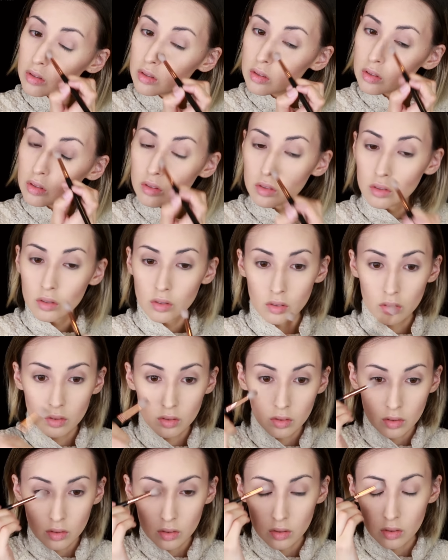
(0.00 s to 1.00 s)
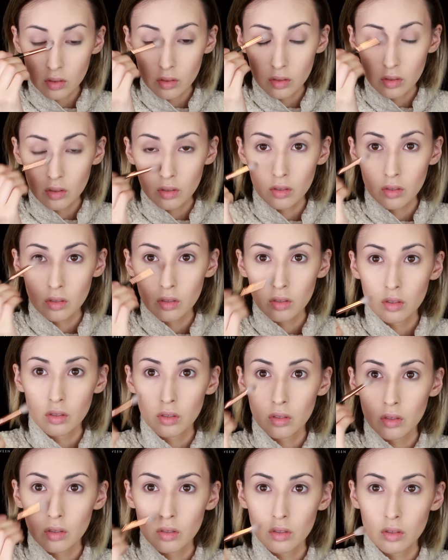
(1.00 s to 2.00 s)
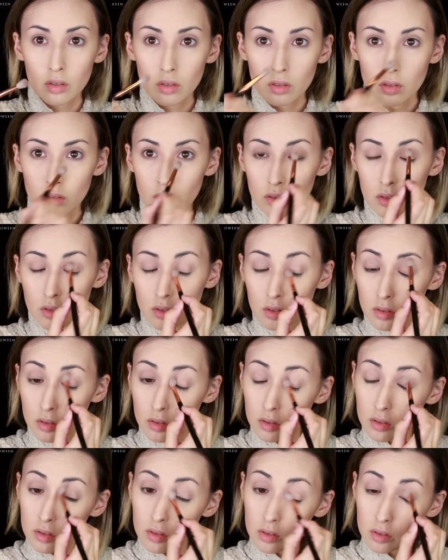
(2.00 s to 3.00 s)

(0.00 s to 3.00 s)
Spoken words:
Nobody speaks.